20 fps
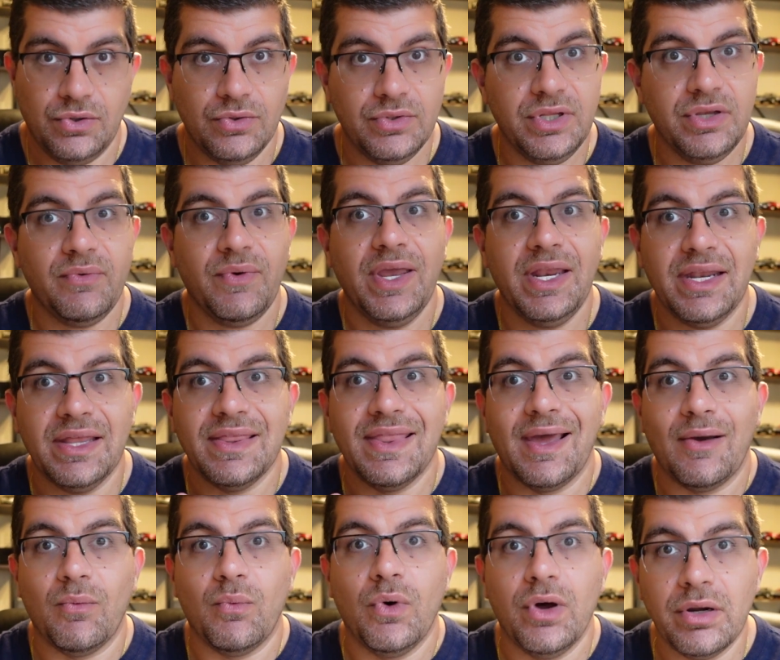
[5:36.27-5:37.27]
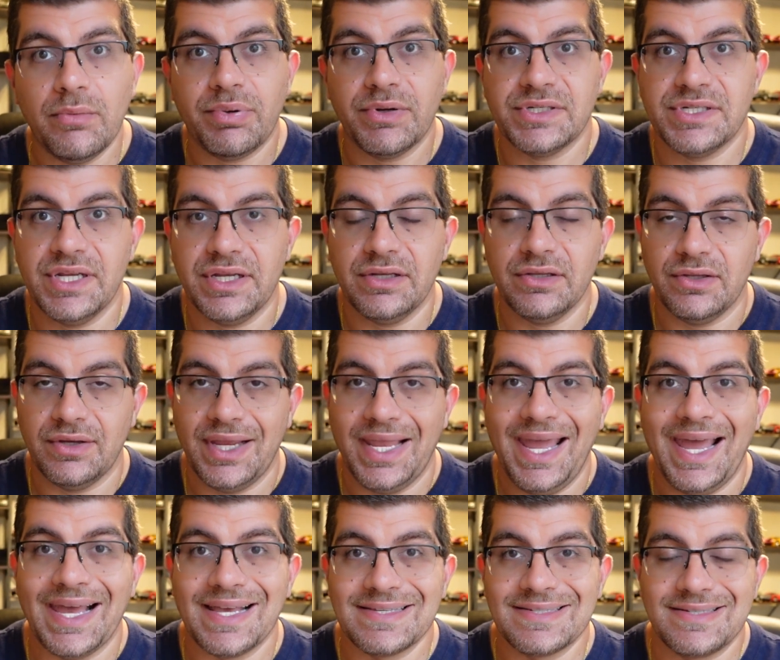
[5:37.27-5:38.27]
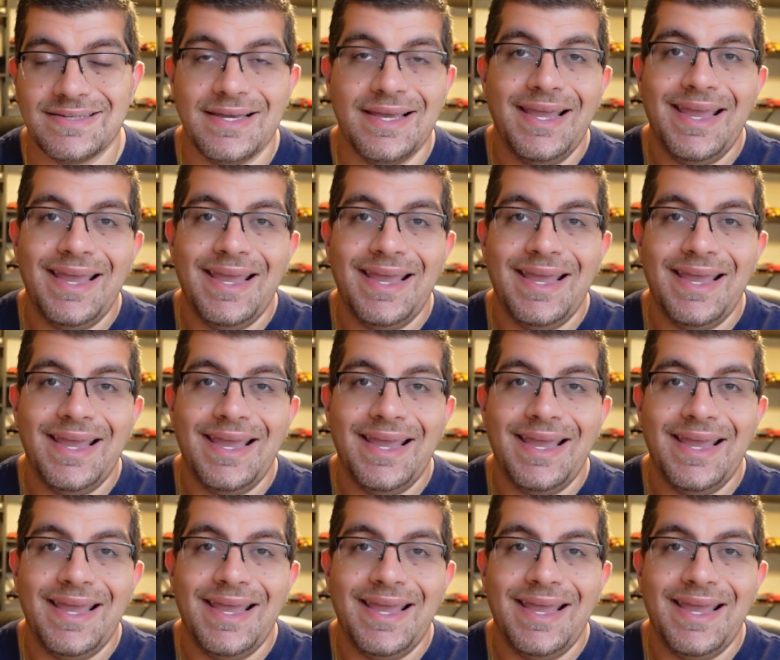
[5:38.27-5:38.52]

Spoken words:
only rated that one particular guest